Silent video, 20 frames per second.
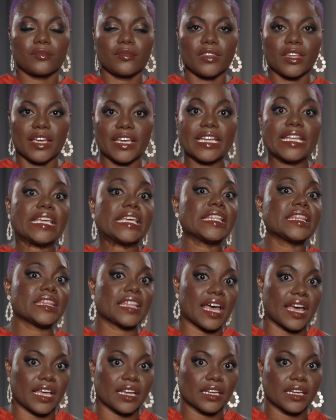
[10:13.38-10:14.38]
And in
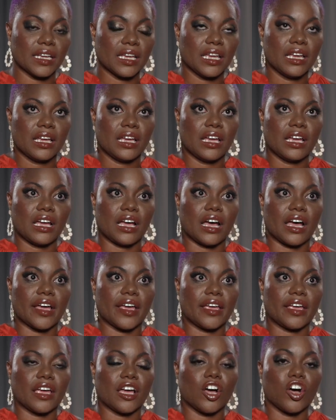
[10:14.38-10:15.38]
that,
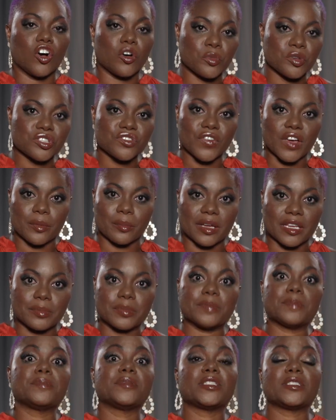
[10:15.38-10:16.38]
I almost found
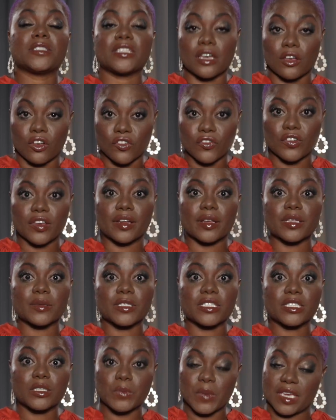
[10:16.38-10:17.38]
myself in a
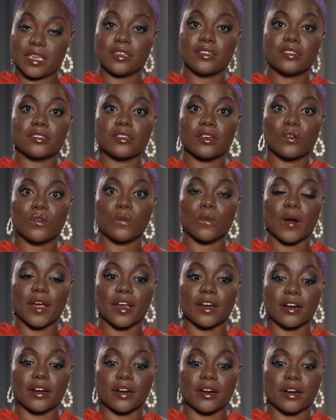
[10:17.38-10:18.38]
space
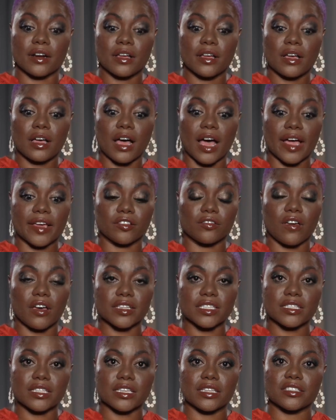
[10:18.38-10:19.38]
where I
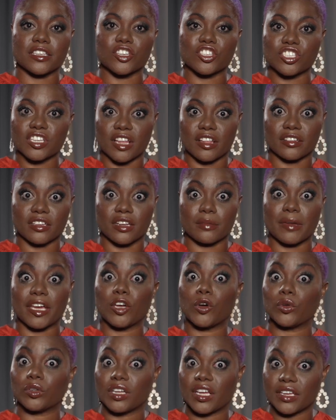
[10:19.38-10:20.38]
lost the intentionality in my
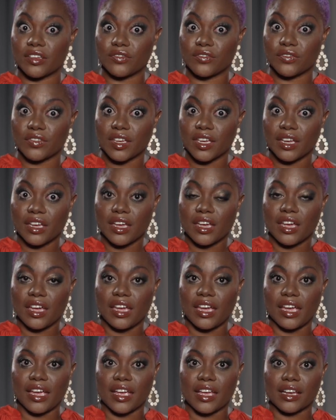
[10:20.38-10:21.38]
own life.
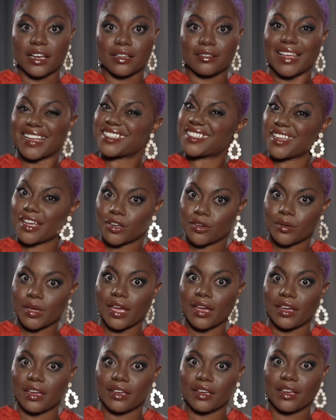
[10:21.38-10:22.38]
And that's not
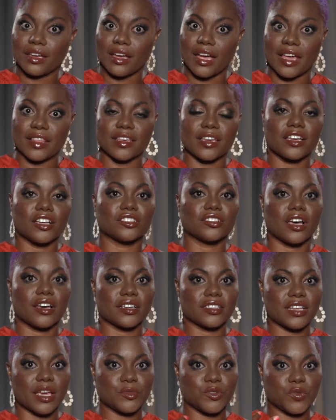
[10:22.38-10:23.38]
okay. I think a lot
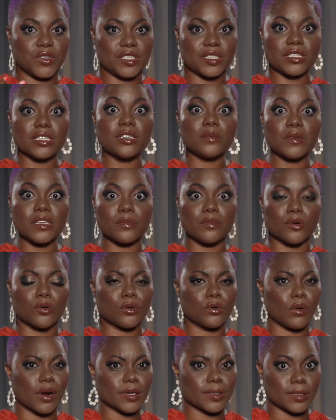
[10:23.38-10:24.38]
of times we see people
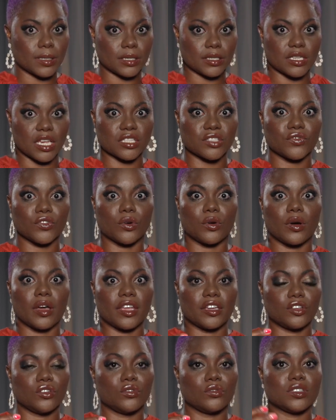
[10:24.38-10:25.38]
who are successful
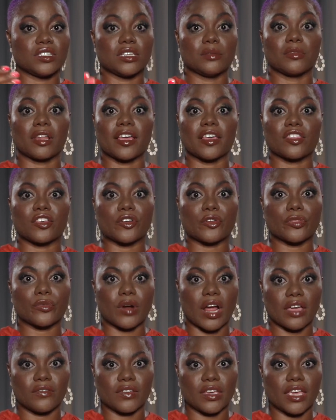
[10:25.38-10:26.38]
and who seem like they're
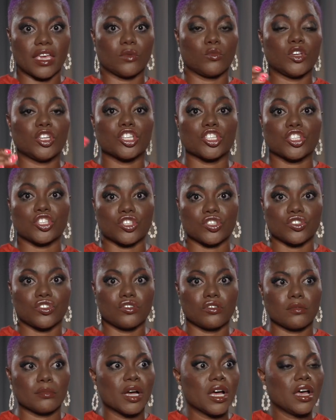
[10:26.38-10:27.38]
thriving, and we just
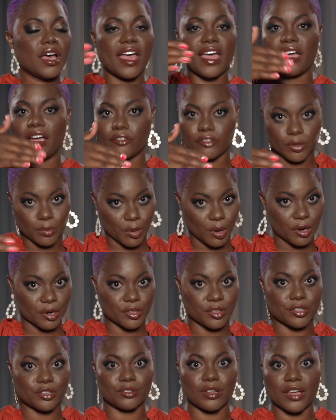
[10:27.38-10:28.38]
assume every part
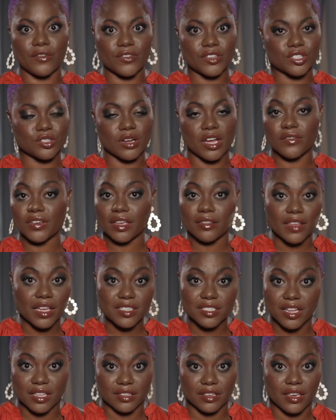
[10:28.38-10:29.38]
of their life is thriving, and
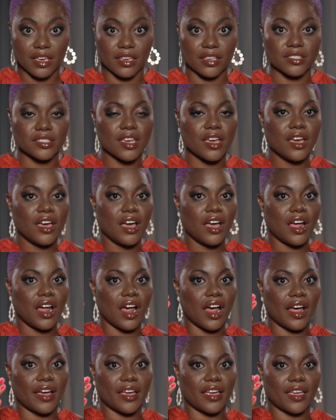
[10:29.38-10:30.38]
that's not the case.
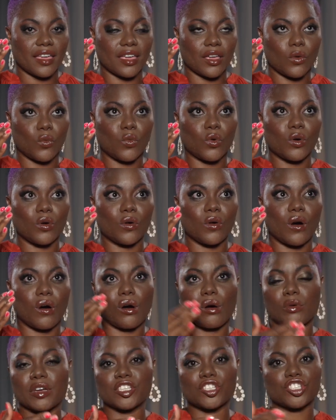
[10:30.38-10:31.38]
I will
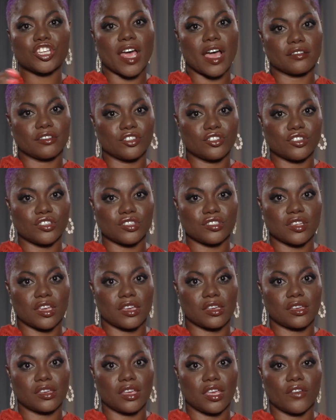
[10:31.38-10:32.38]
always challenge to
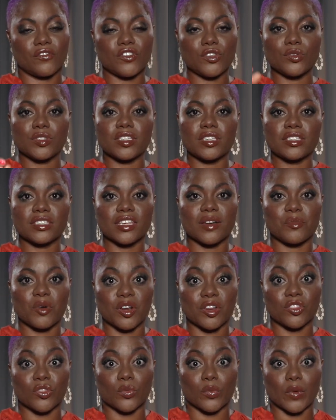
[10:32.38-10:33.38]
say, if you see
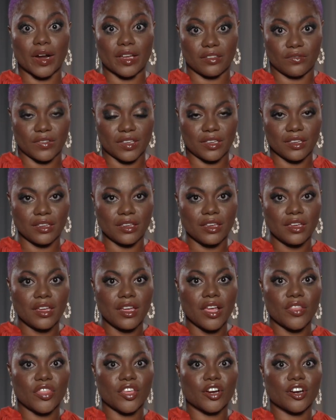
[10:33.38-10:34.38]
someone thriving,
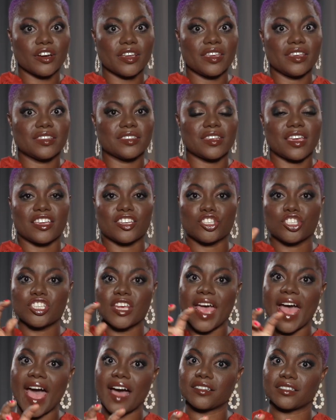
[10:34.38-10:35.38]
there is a
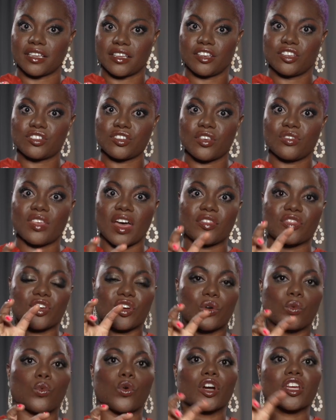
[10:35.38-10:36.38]
challenge that
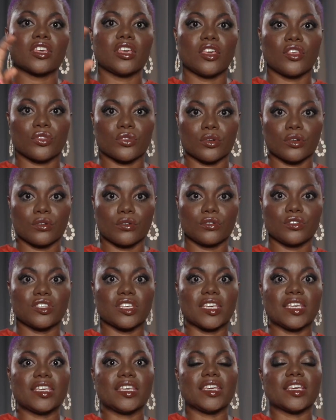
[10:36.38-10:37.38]
they're working through
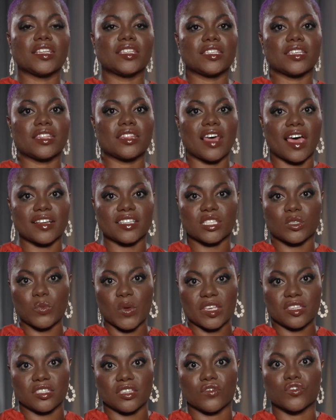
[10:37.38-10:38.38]
to get to that
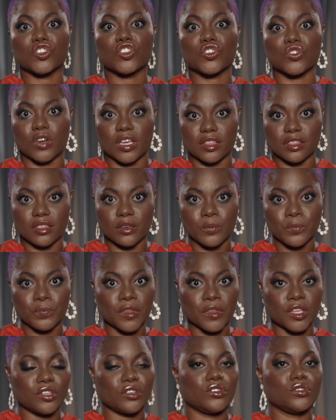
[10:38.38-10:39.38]
space of strength.
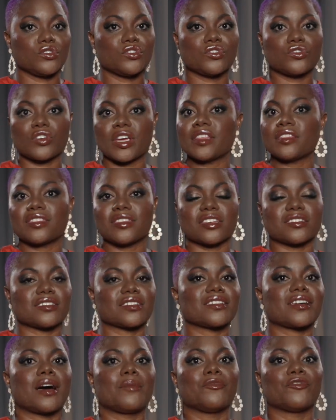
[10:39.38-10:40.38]
Strength
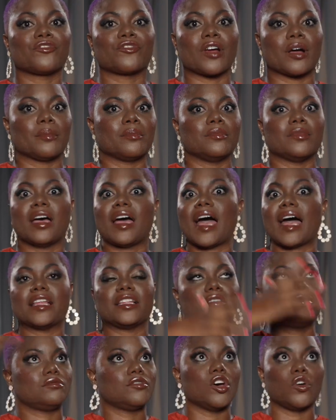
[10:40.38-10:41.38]
doesn't come from
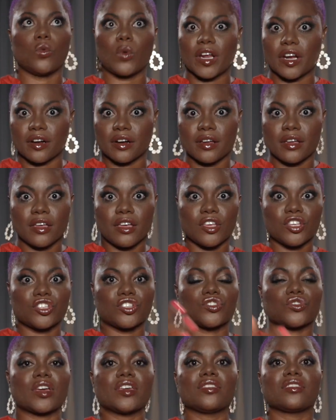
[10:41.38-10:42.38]
nowhere.
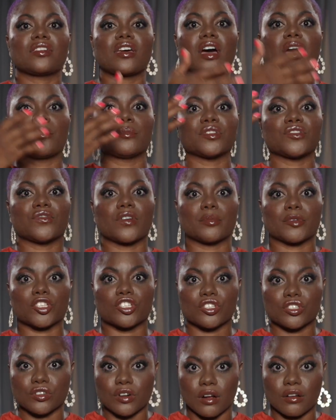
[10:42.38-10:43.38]
Strength comes from a
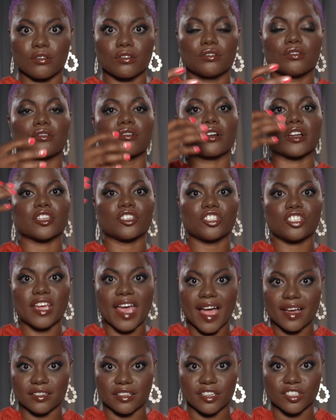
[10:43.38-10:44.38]
struggle or a
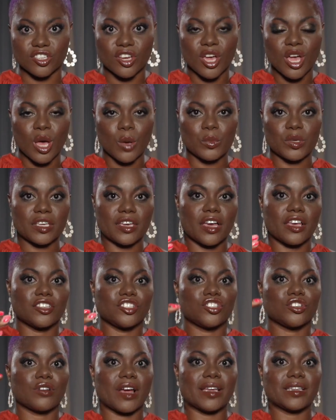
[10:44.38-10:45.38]
challenge,
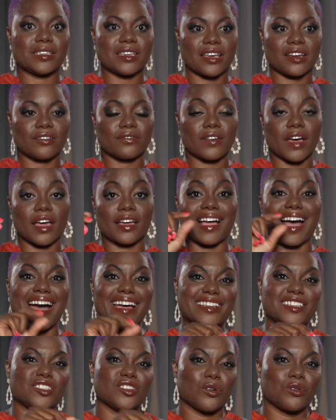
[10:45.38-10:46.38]
because you're identifying,
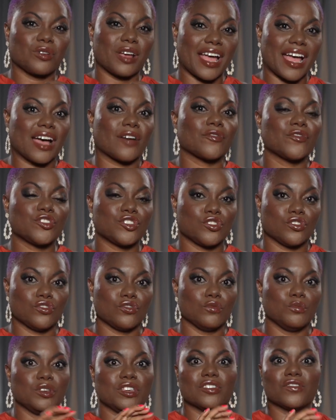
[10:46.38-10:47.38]
I don't have
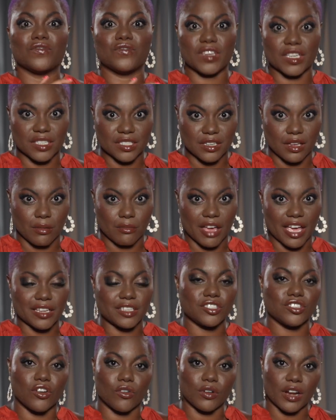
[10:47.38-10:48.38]
to be a victim. I
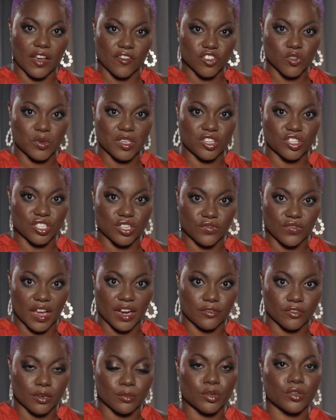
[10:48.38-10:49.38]
don't have to be in
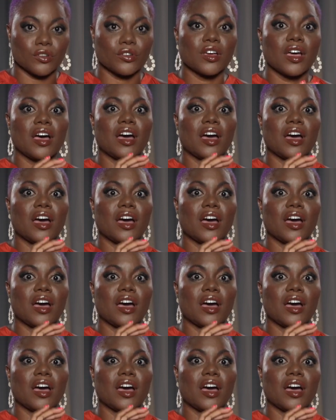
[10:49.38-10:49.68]
survivor mode.